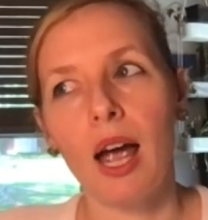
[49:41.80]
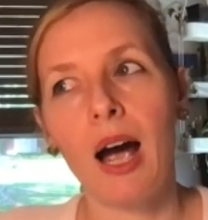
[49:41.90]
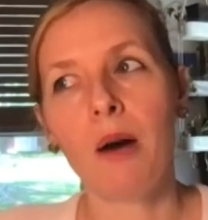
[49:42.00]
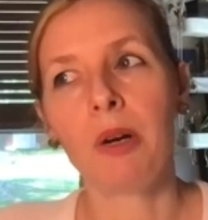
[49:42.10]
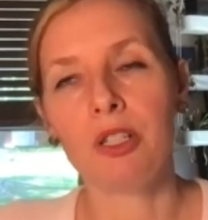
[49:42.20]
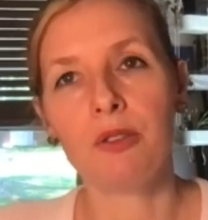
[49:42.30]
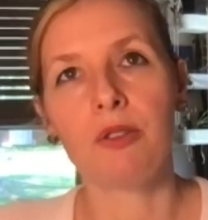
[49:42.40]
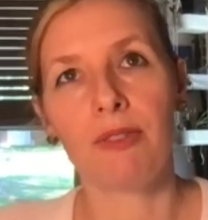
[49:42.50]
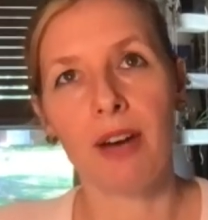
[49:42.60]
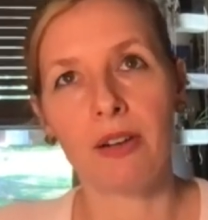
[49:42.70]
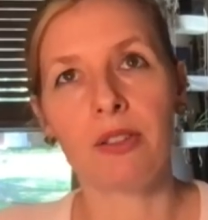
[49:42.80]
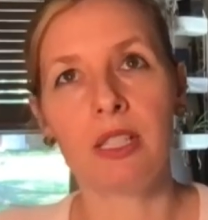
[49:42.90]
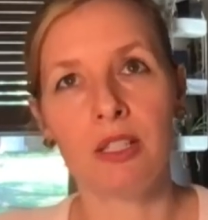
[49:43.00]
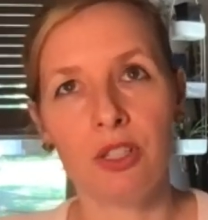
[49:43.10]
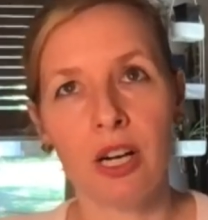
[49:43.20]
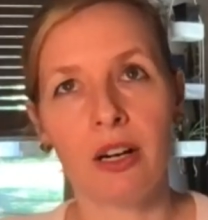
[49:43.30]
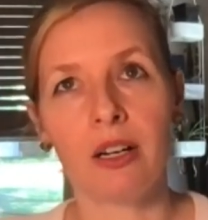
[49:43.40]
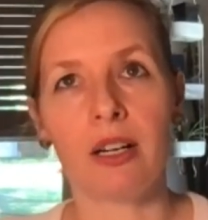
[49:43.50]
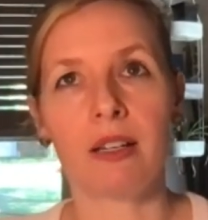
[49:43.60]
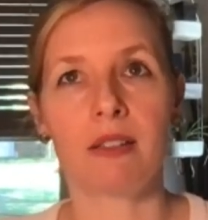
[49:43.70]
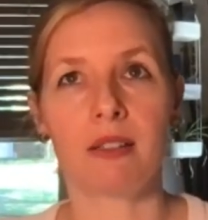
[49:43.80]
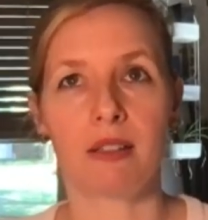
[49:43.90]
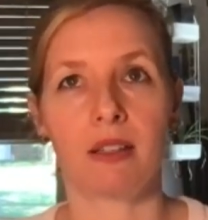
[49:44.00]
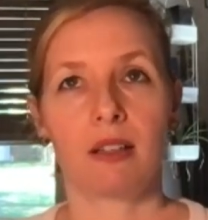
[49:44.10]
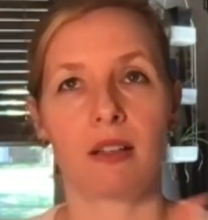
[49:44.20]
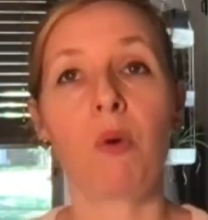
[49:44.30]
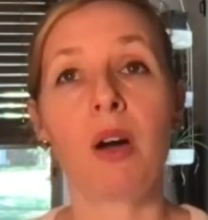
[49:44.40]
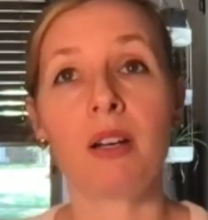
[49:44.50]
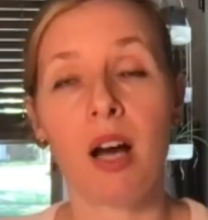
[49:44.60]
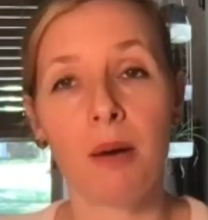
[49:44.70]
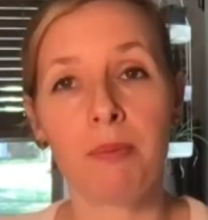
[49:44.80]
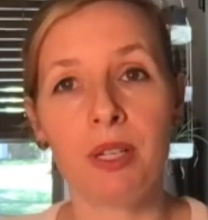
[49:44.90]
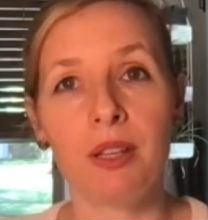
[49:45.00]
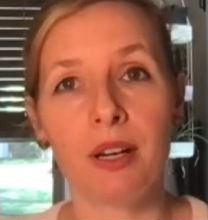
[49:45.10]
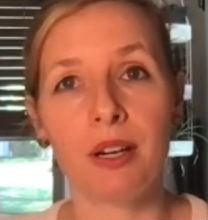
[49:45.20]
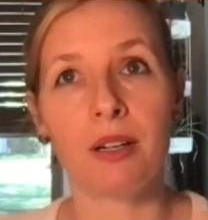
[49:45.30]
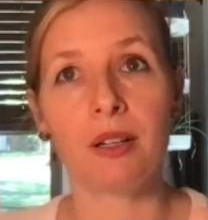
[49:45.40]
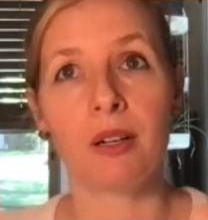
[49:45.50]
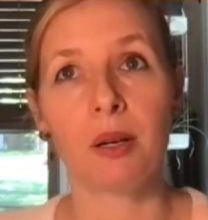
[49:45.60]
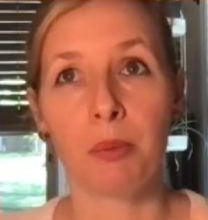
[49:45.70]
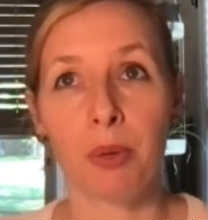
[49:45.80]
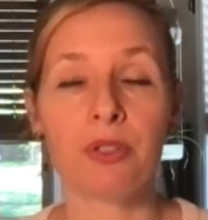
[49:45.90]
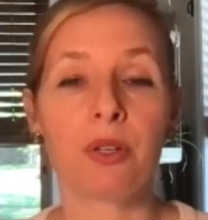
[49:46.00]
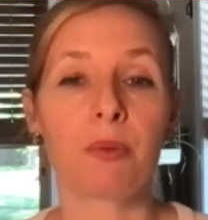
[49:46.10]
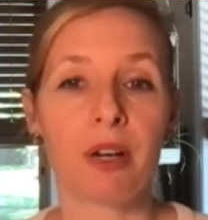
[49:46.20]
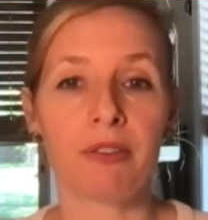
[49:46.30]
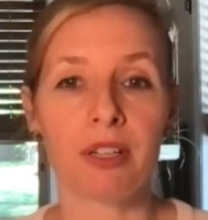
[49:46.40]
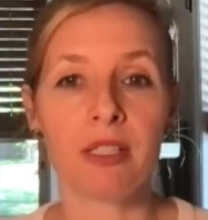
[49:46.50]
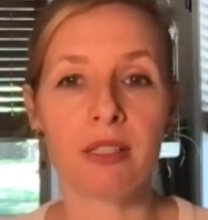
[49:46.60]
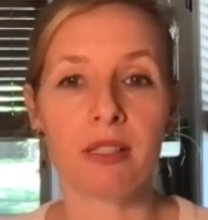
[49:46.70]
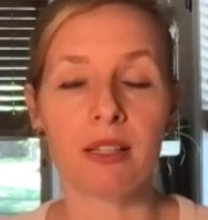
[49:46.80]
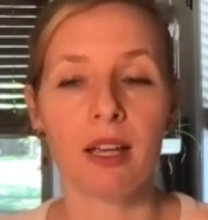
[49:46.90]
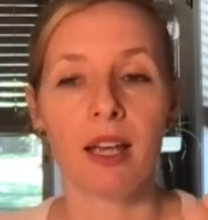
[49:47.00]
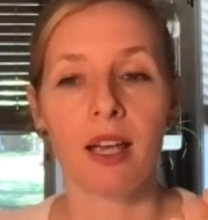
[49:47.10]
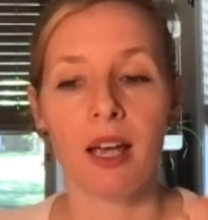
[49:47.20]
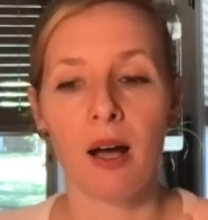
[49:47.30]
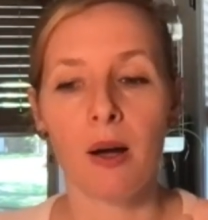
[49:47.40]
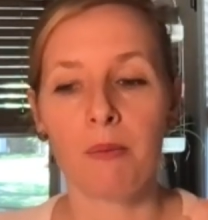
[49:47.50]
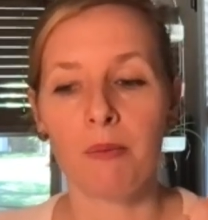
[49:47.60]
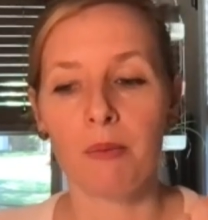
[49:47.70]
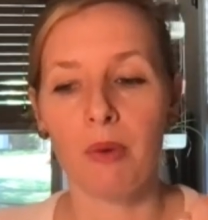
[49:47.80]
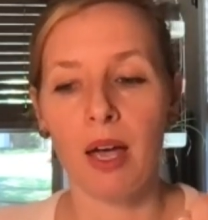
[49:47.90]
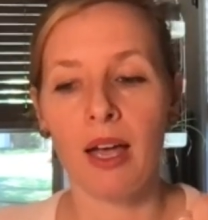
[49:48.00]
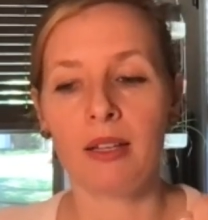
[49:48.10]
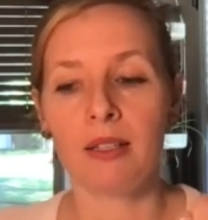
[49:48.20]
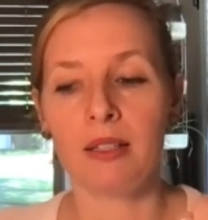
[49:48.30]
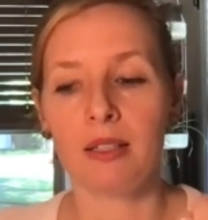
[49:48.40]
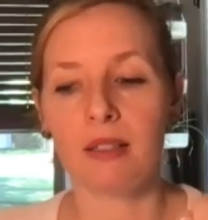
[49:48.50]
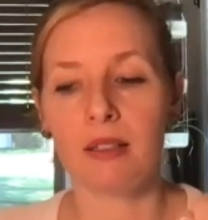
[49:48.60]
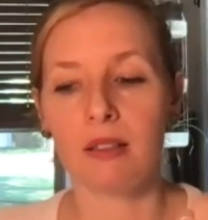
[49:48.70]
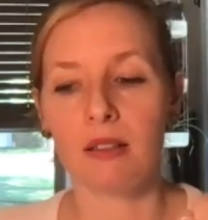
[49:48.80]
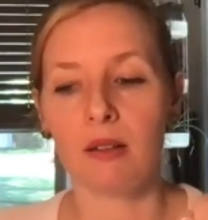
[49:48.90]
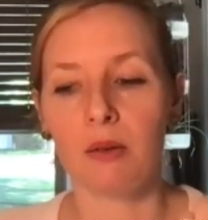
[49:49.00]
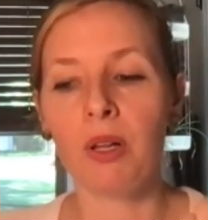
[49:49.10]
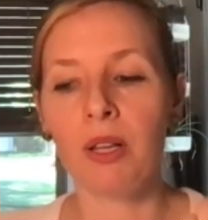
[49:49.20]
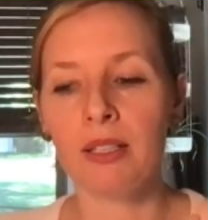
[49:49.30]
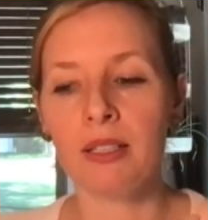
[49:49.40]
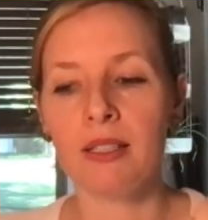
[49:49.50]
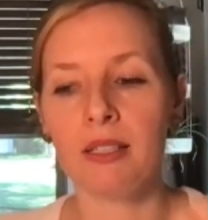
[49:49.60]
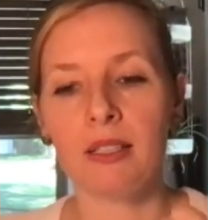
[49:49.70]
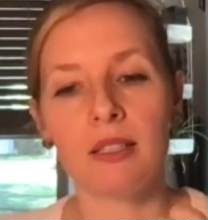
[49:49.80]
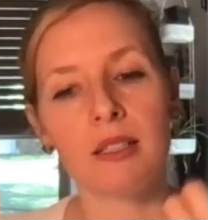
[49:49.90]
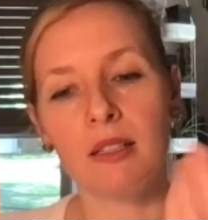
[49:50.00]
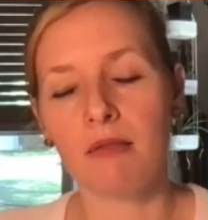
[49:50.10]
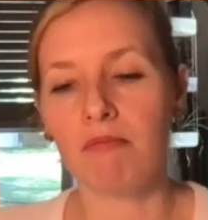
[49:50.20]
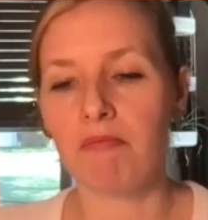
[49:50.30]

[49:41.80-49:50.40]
how much faculty share is one up to their personal preference um, mm-hmm. and willingness to